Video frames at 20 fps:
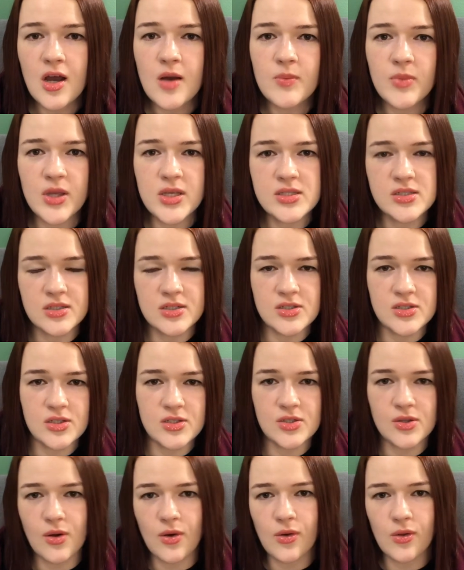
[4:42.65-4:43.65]
Plus, there's
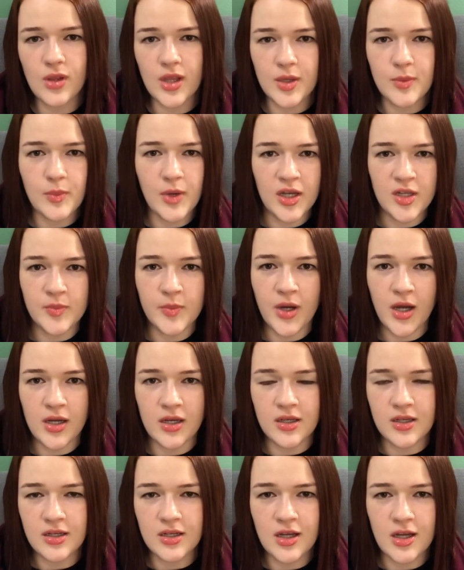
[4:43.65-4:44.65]
this whole
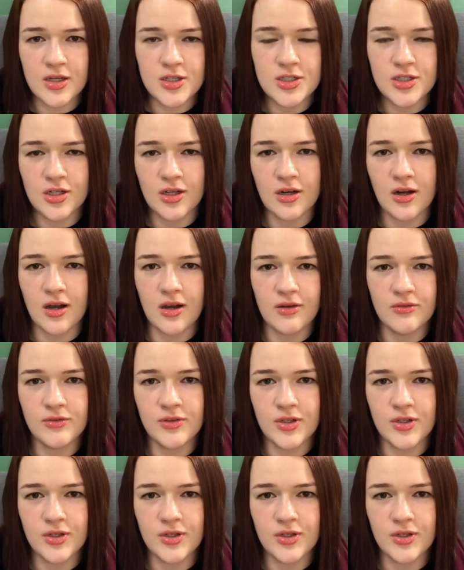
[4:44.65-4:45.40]
mind-body connection of,